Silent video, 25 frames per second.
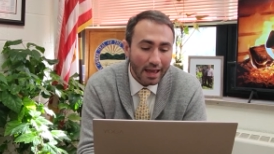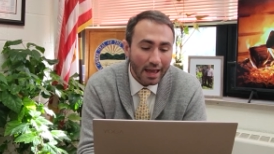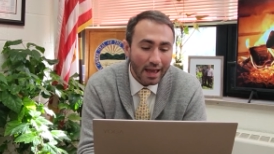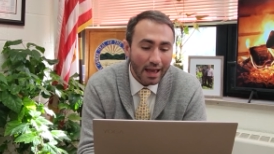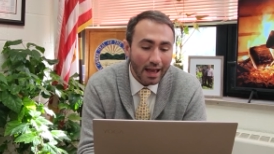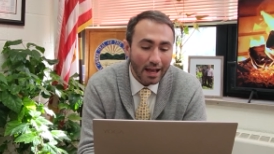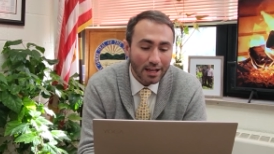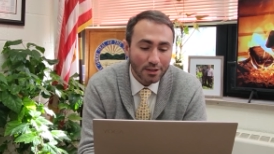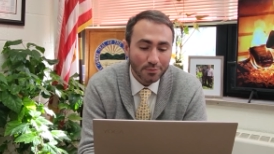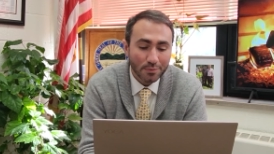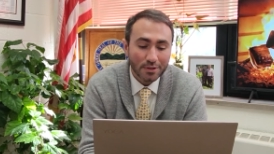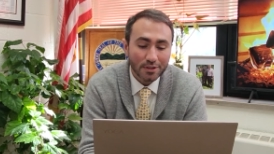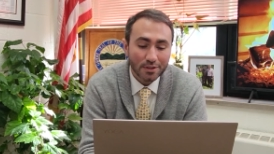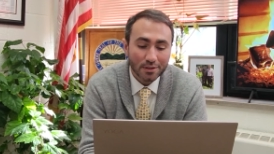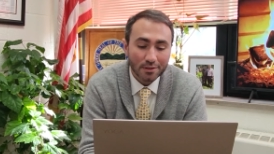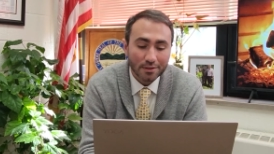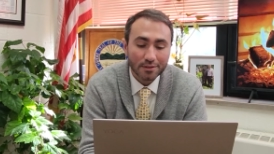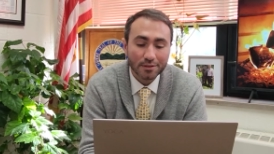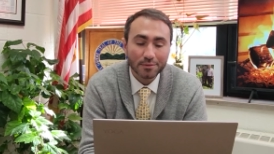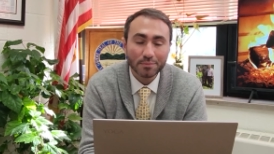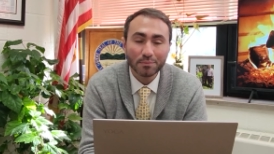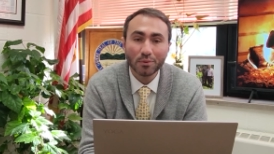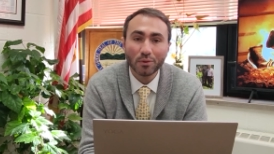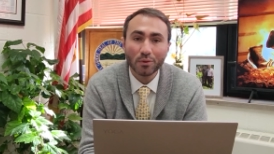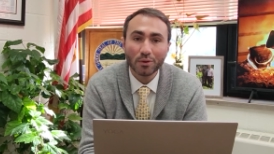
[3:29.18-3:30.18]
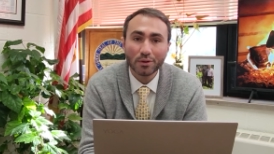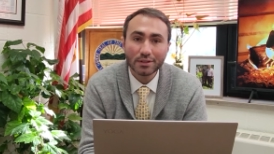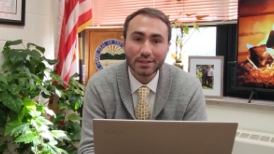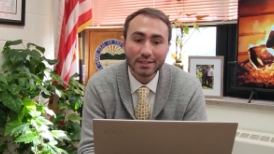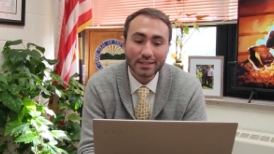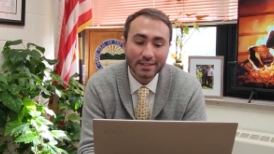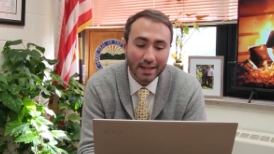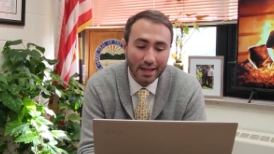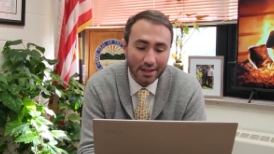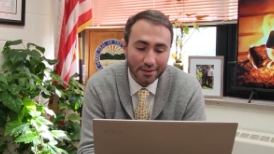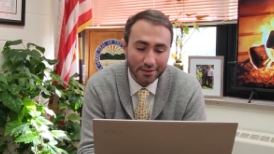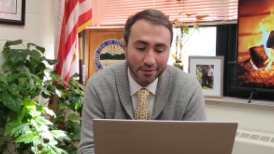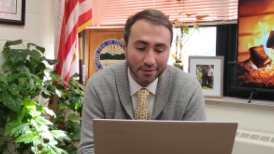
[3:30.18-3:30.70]
As we explore
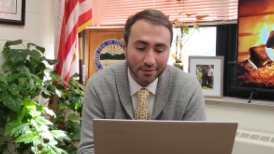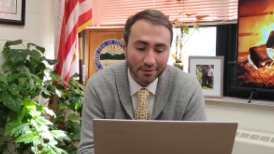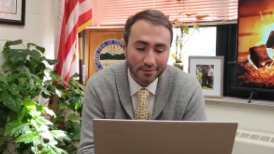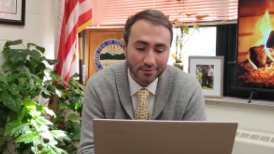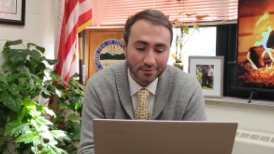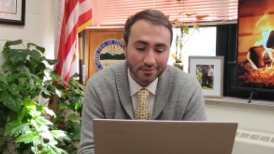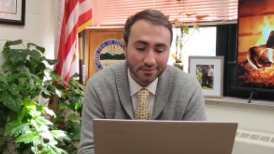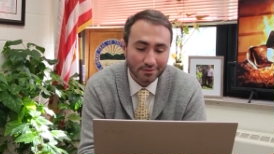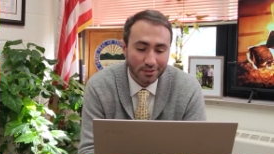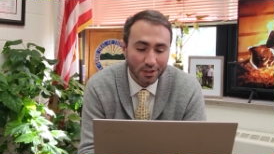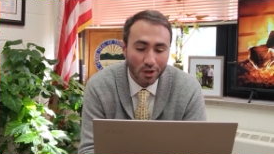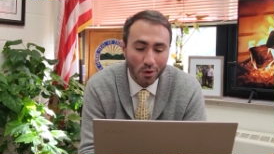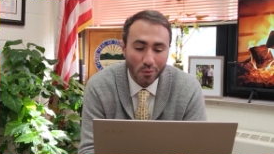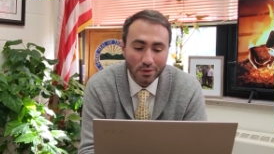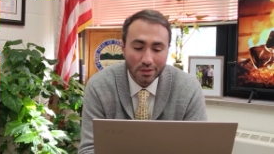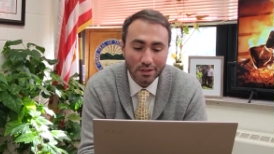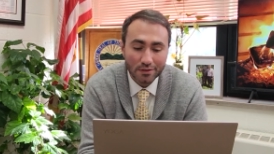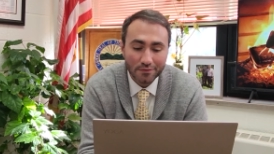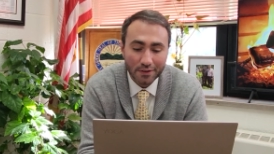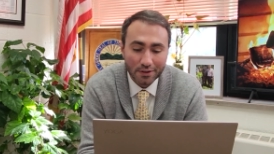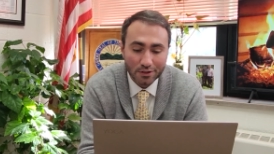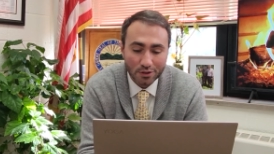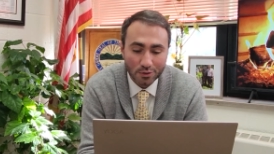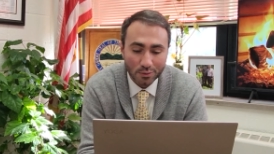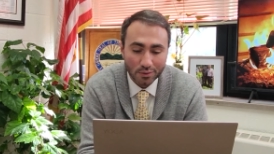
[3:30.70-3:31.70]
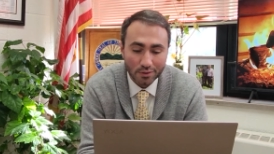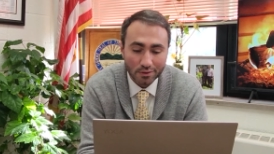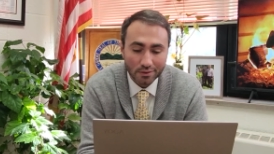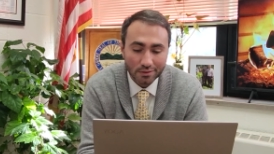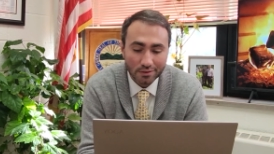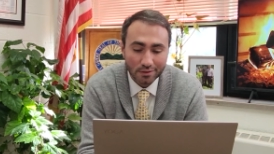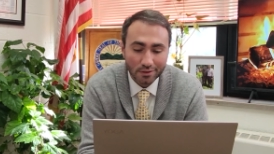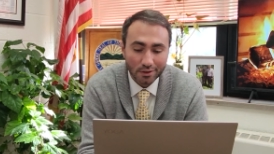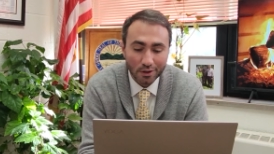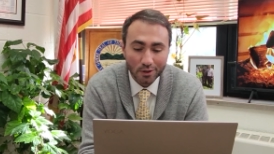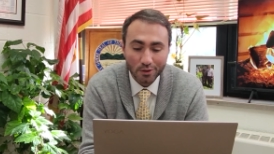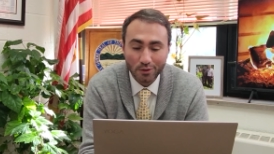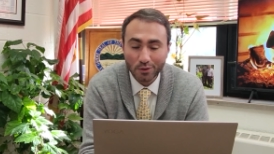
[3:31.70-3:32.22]
together, no individual
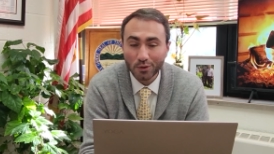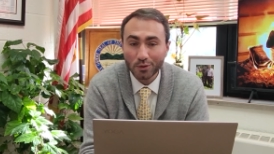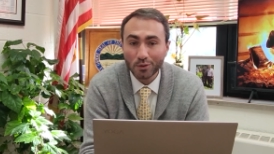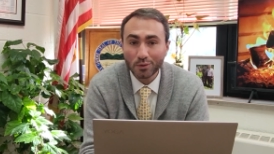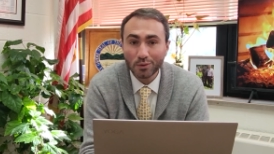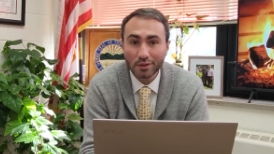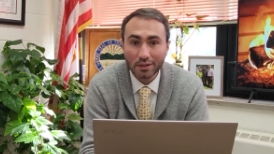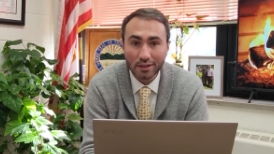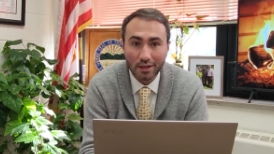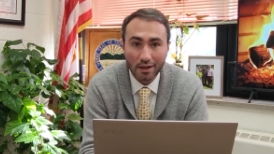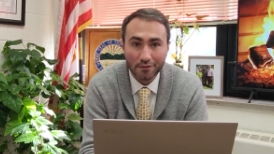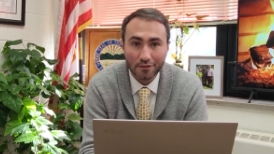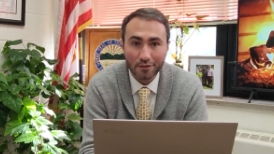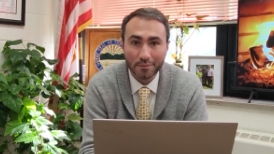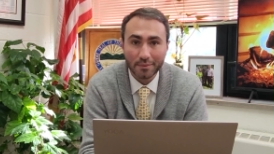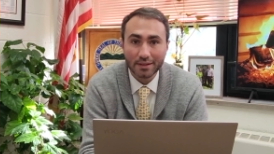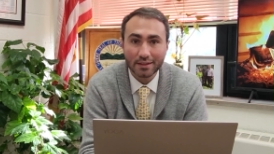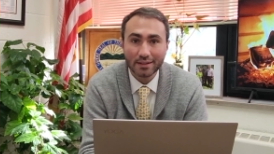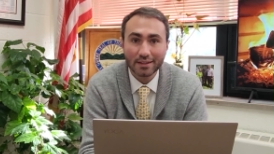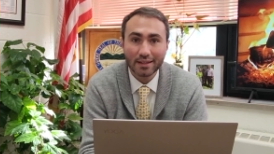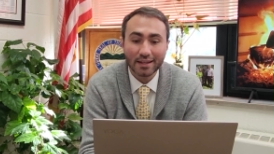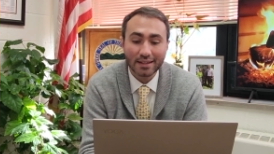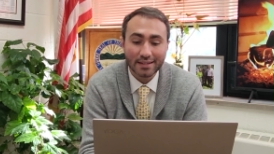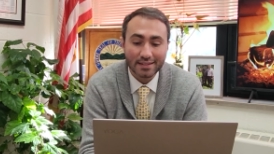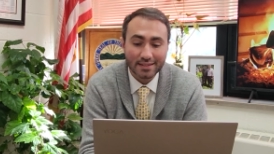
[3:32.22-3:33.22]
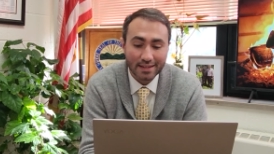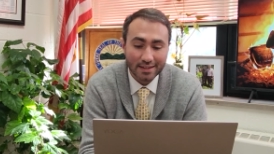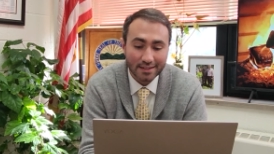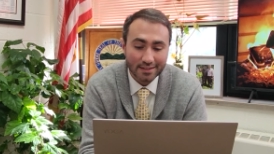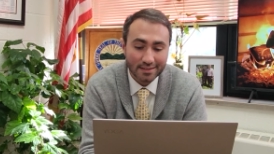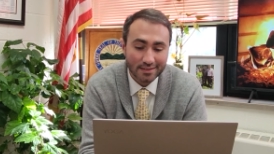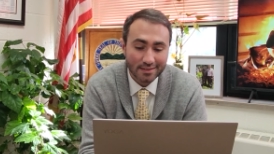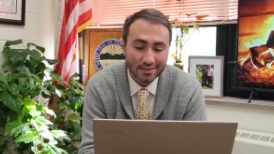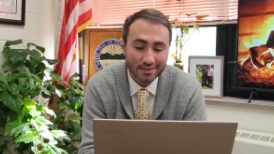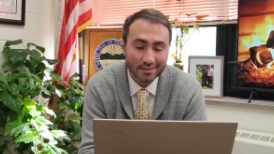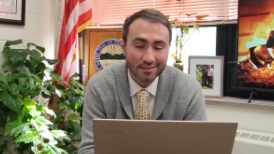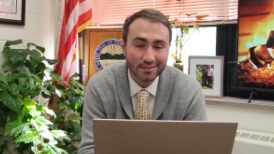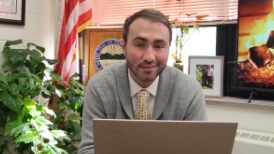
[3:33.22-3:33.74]
or local government
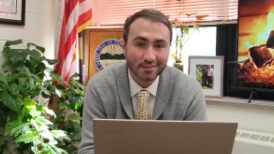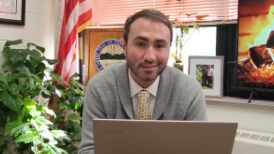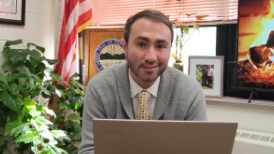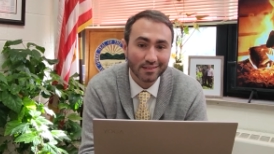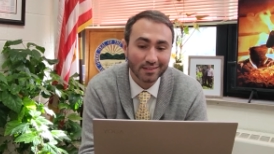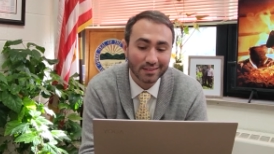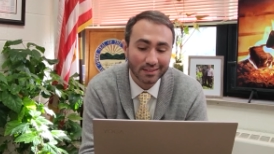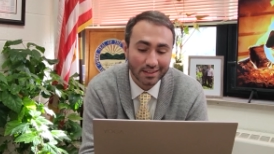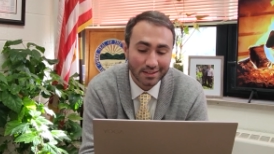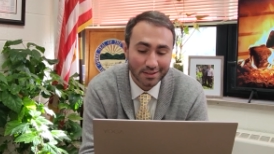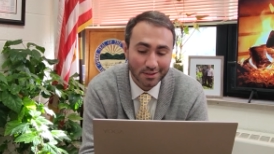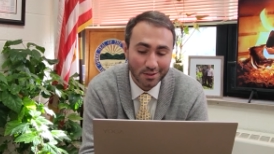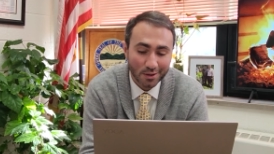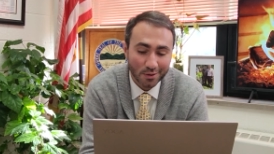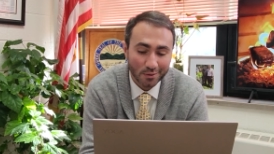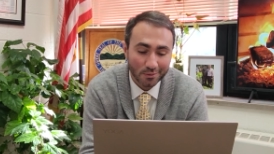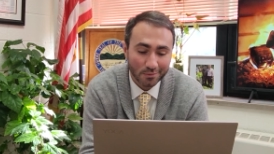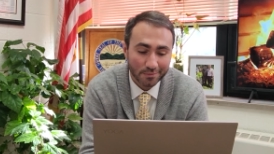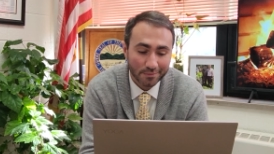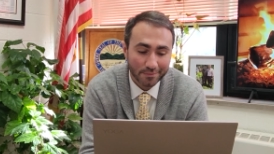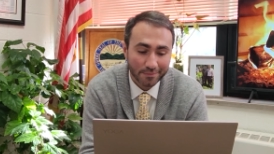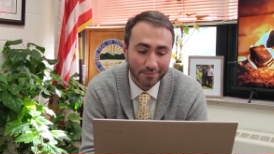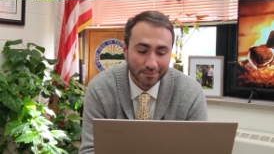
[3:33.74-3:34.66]
exists on its own.